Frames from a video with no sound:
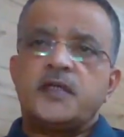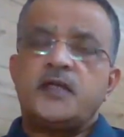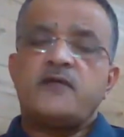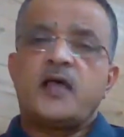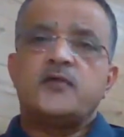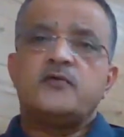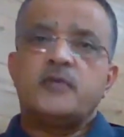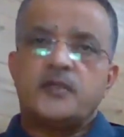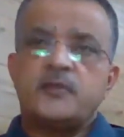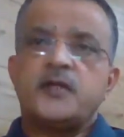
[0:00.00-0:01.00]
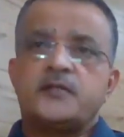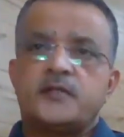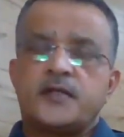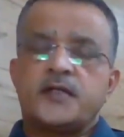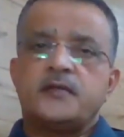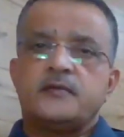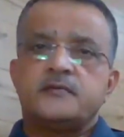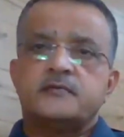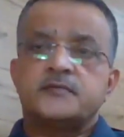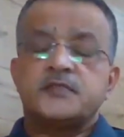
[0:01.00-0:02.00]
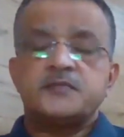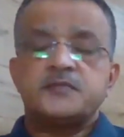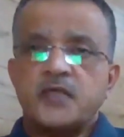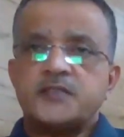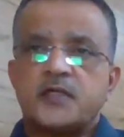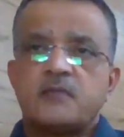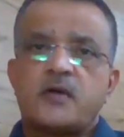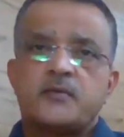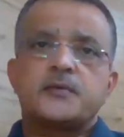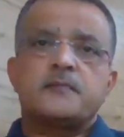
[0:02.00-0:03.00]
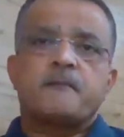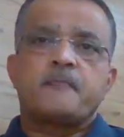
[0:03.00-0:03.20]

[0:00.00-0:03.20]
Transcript: in value by 2030, substantial amount.